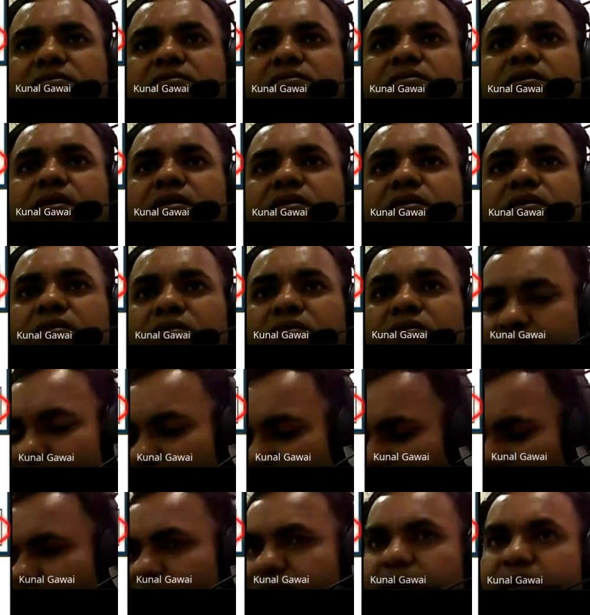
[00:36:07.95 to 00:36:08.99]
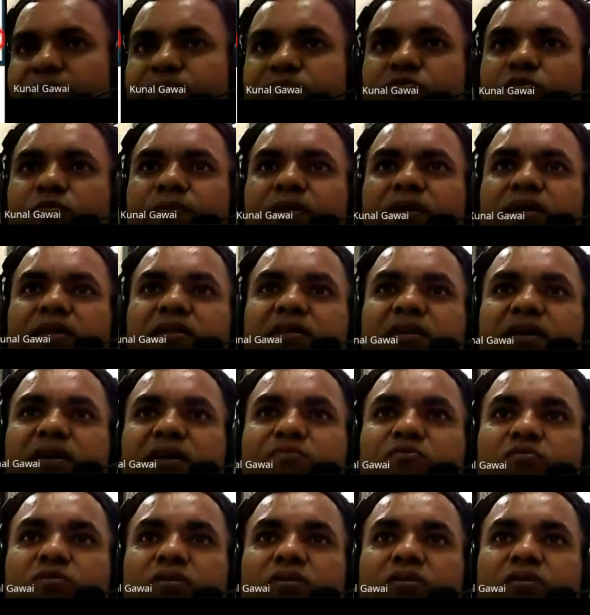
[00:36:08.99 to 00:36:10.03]
certain types of
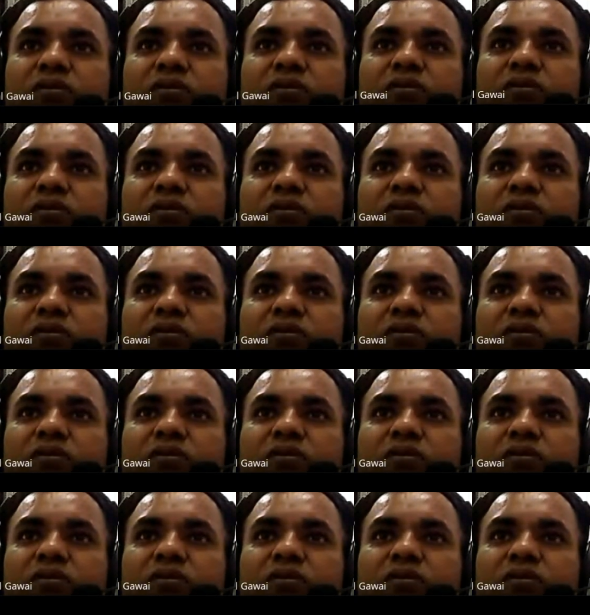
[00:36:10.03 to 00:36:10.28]
encapsulate,